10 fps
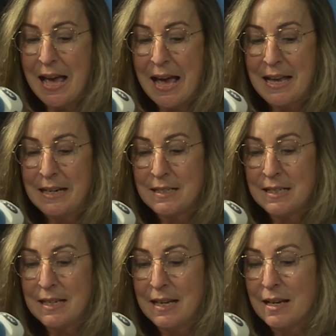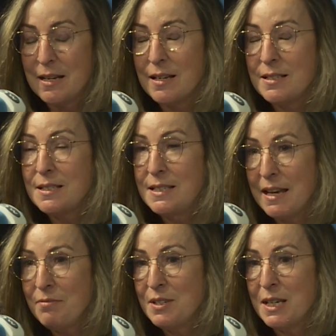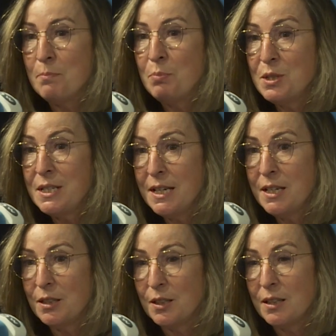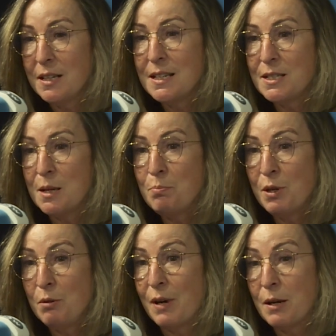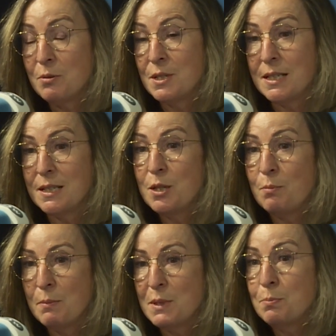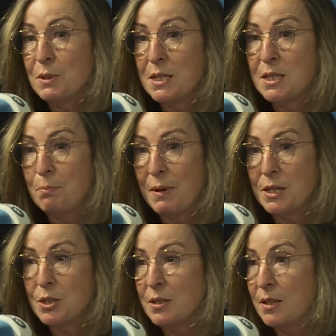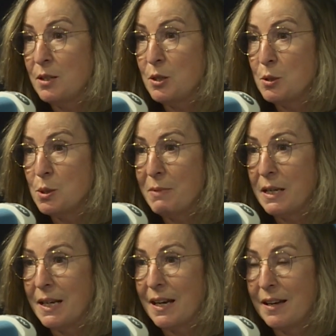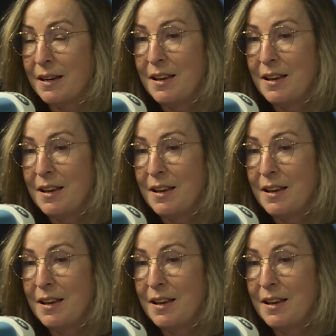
And safety, in particular, is a prerequisite to women's participation in the news media.